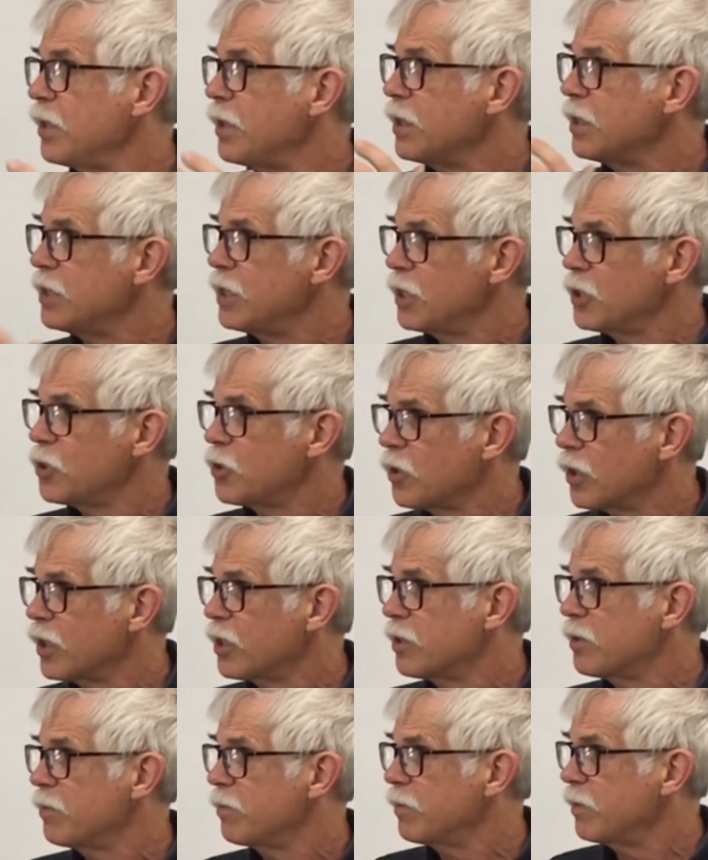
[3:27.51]
The
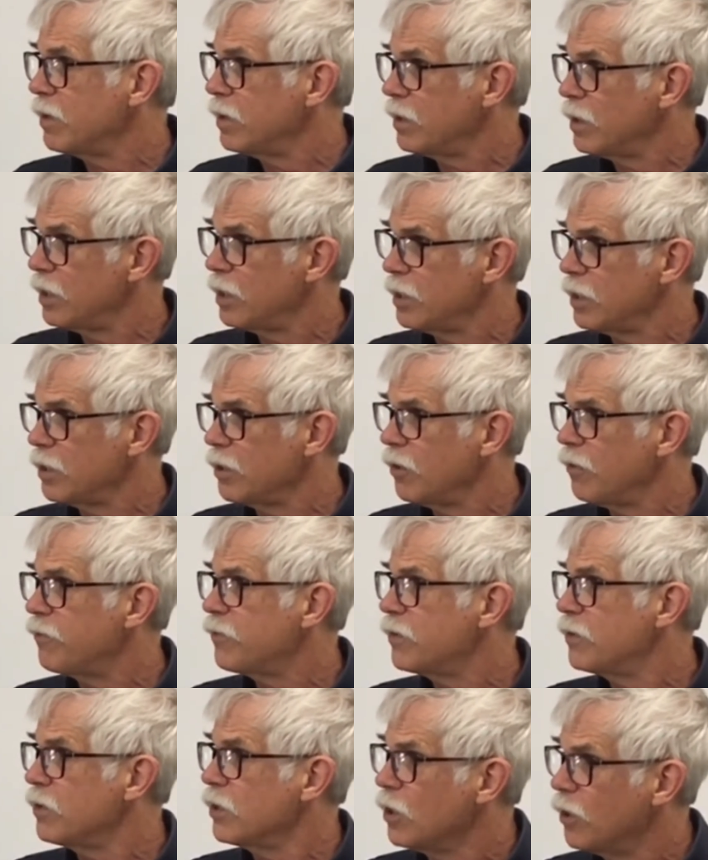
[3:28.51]
district,
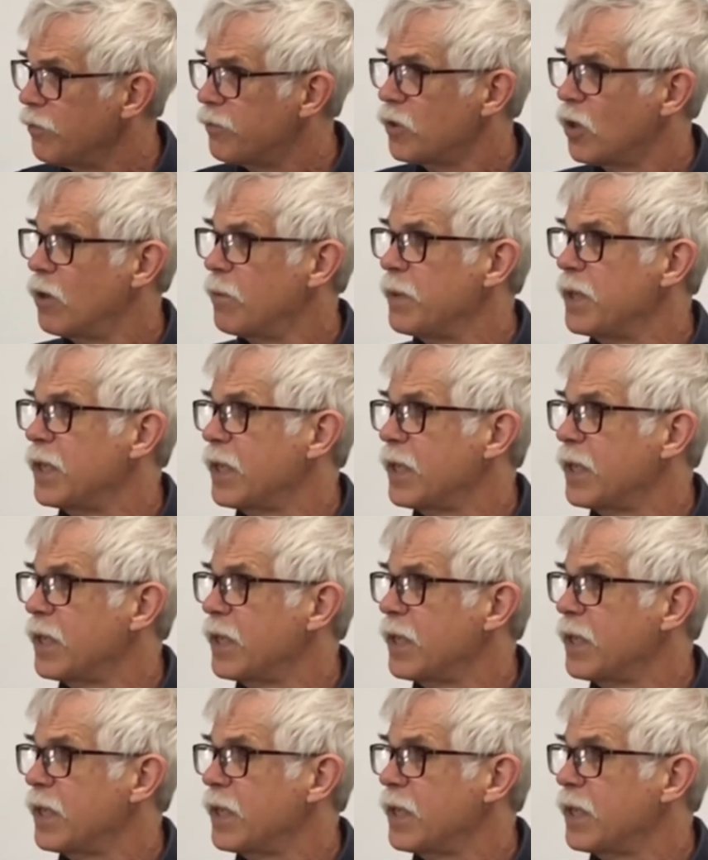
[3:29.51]
you've told me,